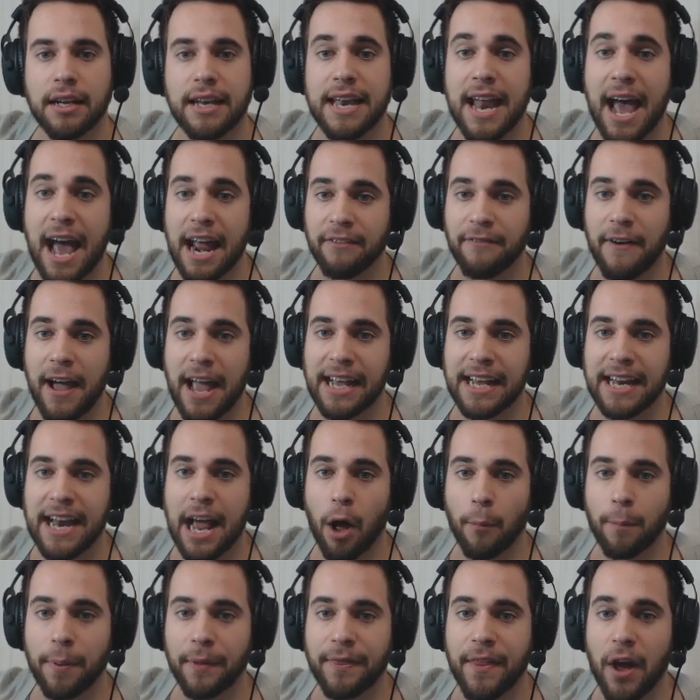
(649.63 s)
Not if I can
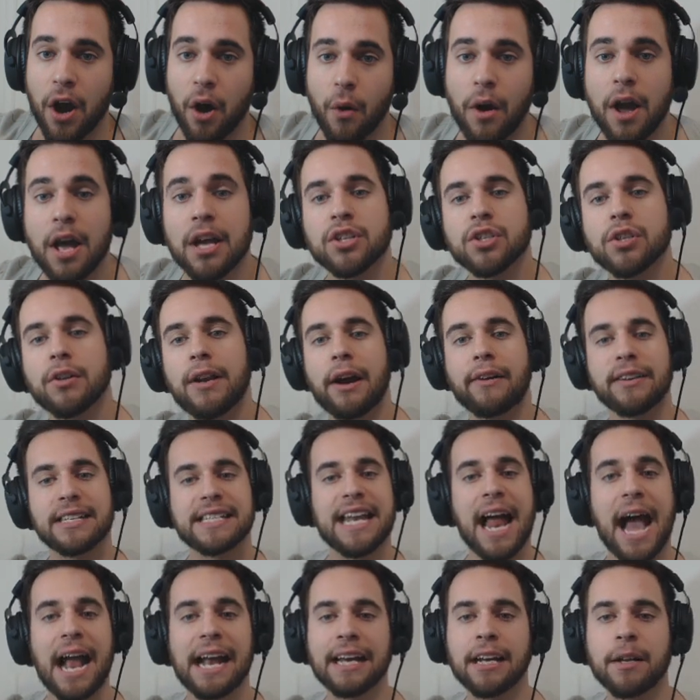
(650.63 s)
help it, though. So now
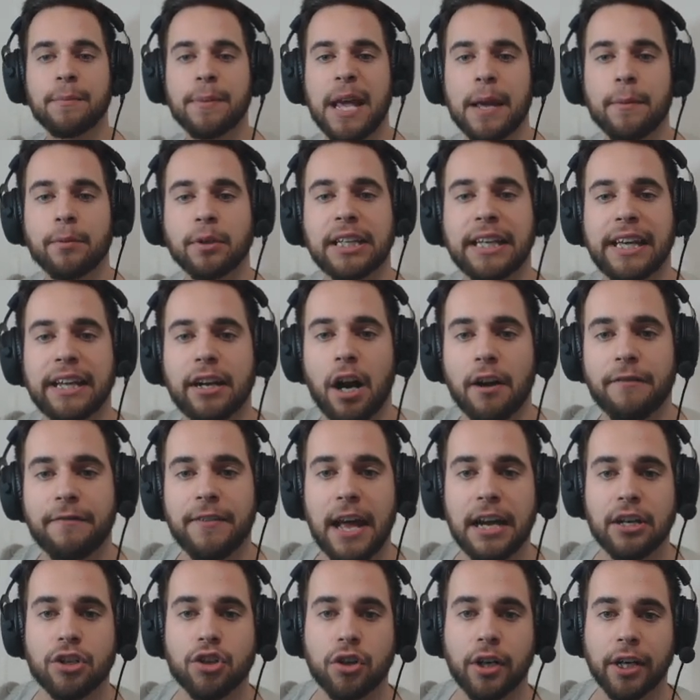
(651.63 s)
he's not going to be able to get off
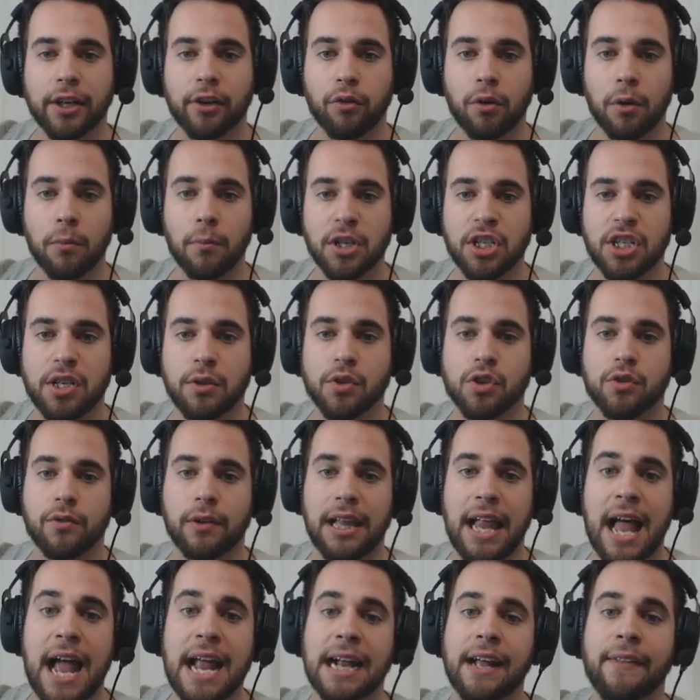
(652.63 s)
that Trick Room, which he was
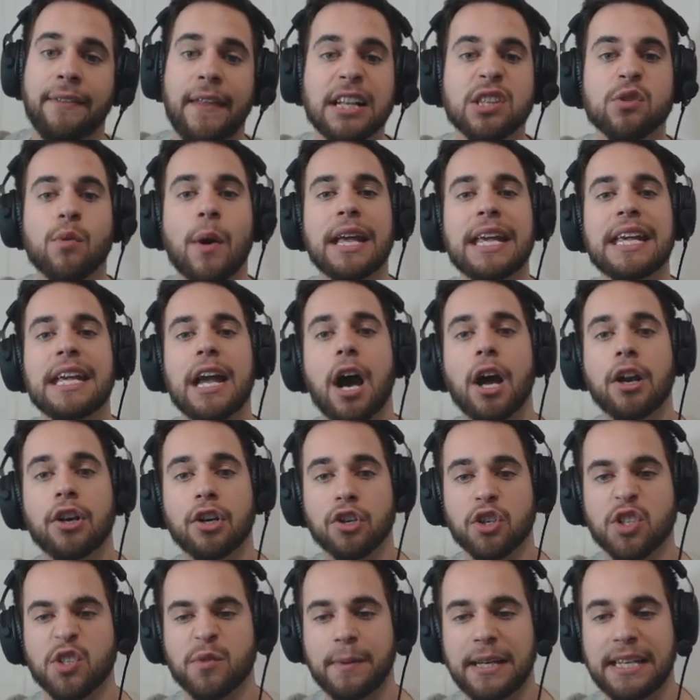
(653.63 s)
relying on. That's why he
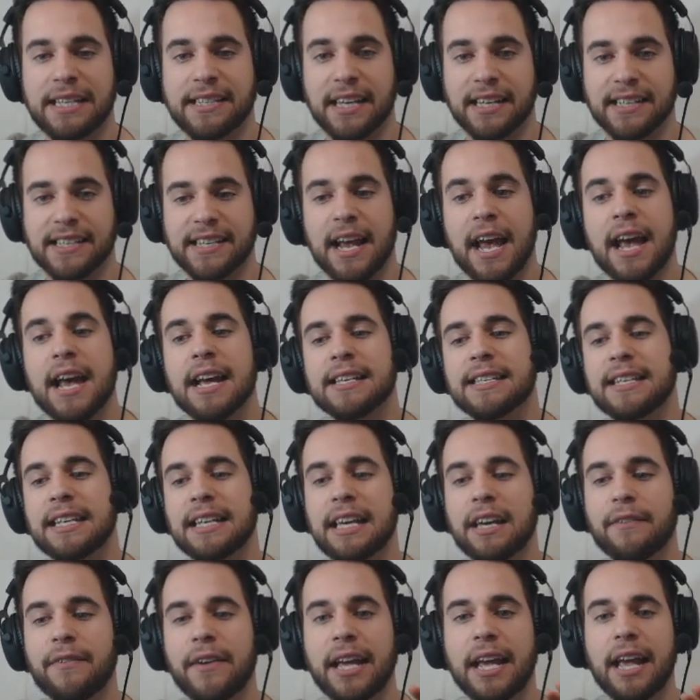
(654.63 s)
underspeeds us. See,
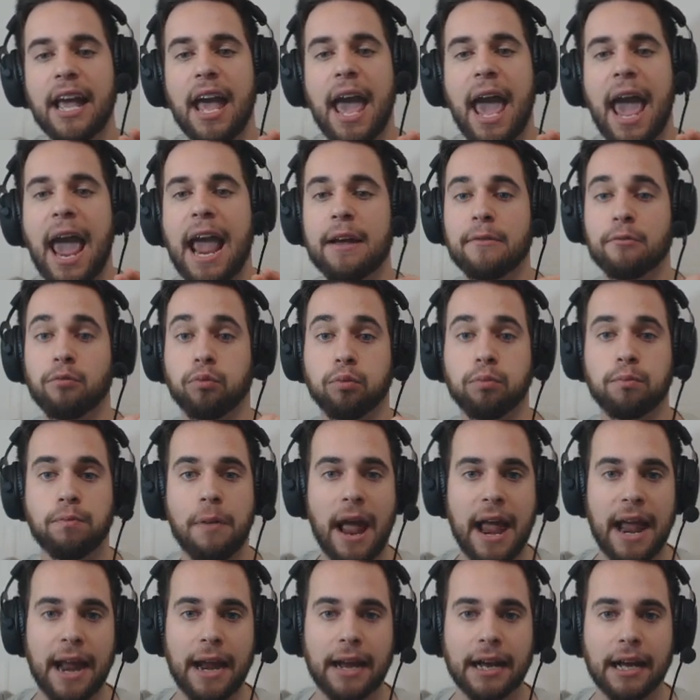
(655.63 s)
giving
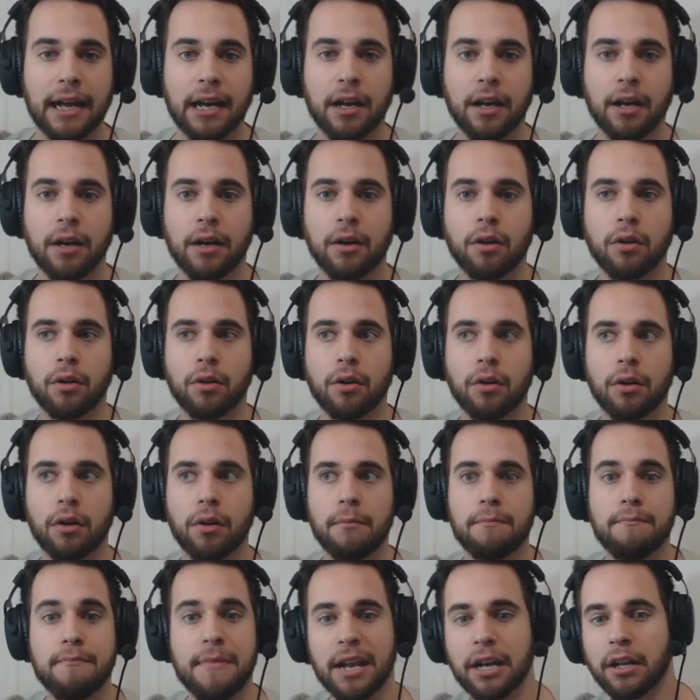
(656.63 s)
a
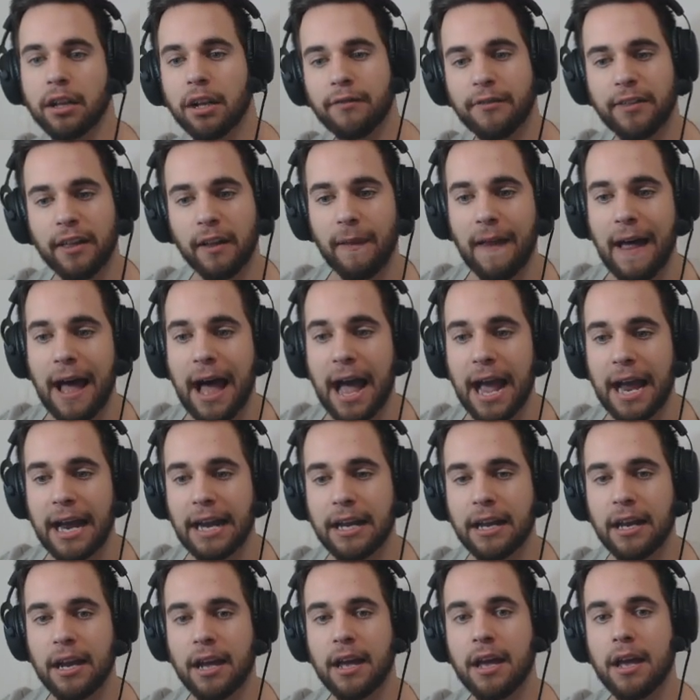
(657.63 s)

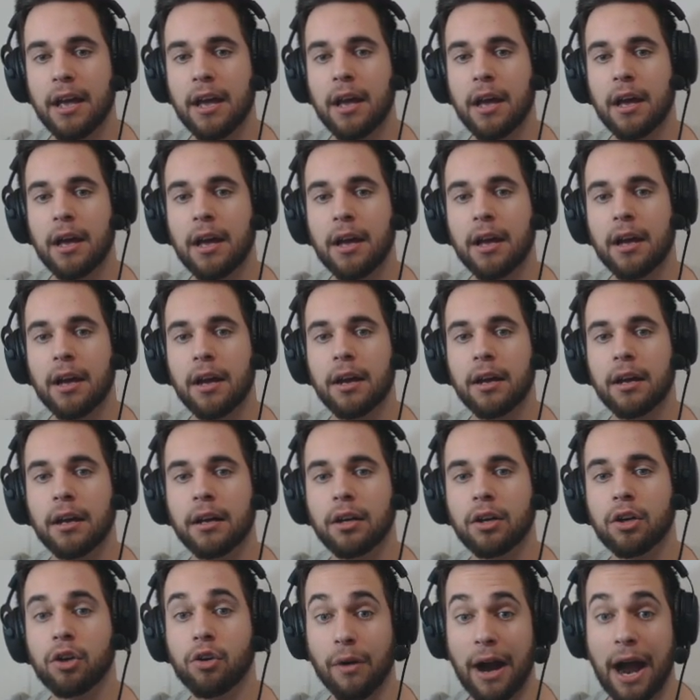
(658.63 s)
middle-of-the-line
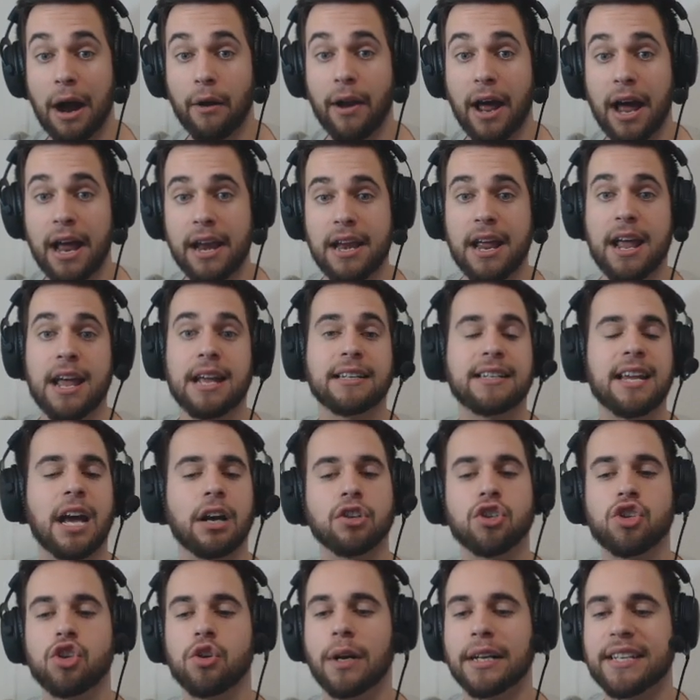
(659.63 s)
Groudon
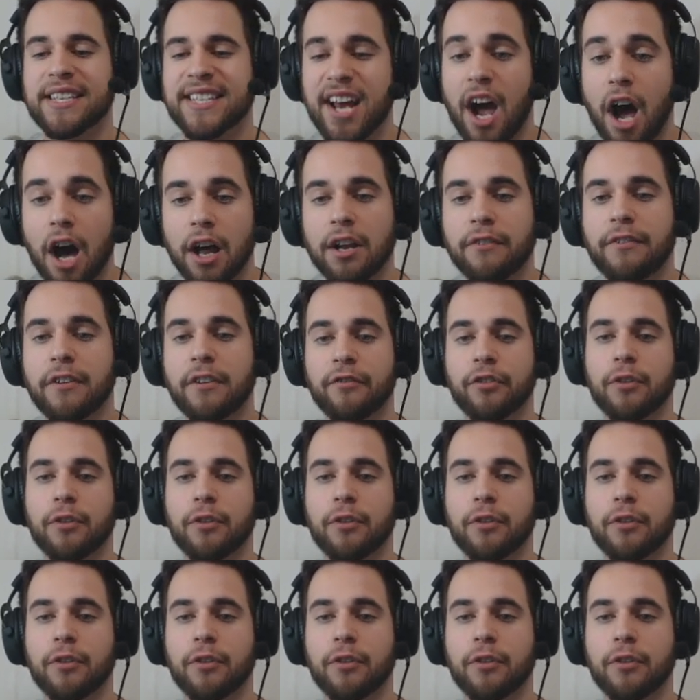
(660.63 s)
tells you a ton of